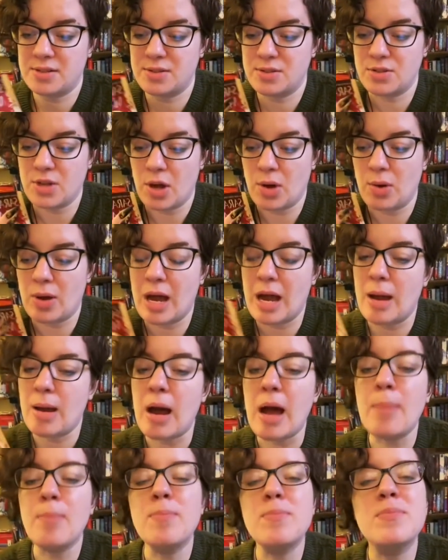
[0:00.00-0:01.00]
So
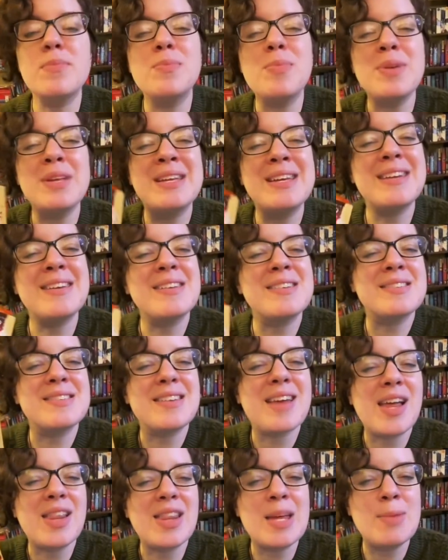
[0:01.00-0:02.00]
I, am getting
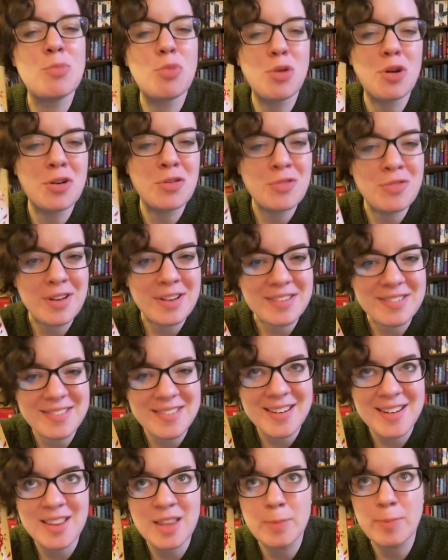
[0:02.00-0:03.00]
slightly more
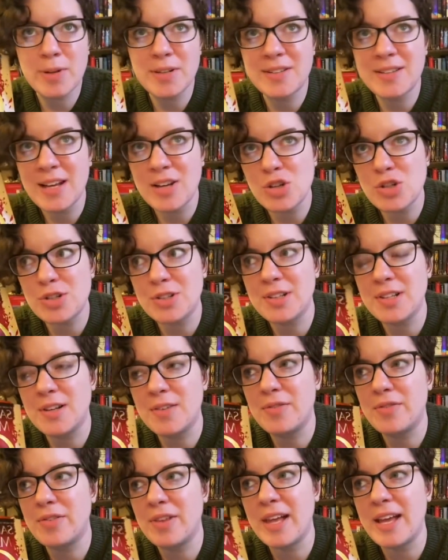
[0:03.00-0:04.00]
invested in the potential
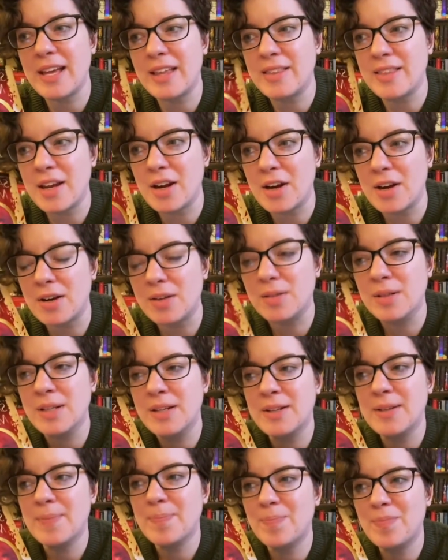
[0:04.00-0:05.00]
of like their
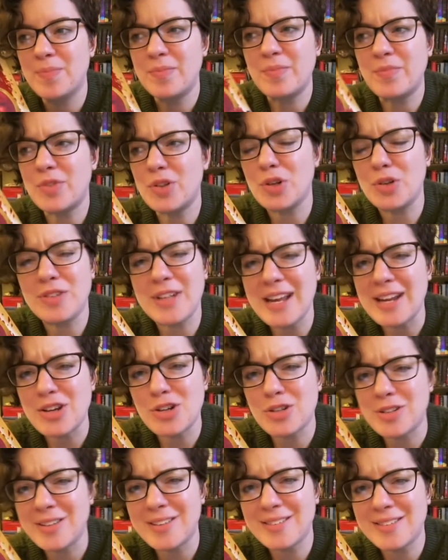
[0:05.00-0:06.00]

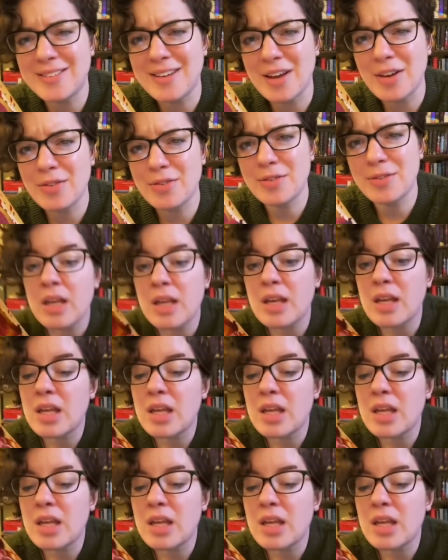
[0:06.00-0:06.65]
flirtation and stuff.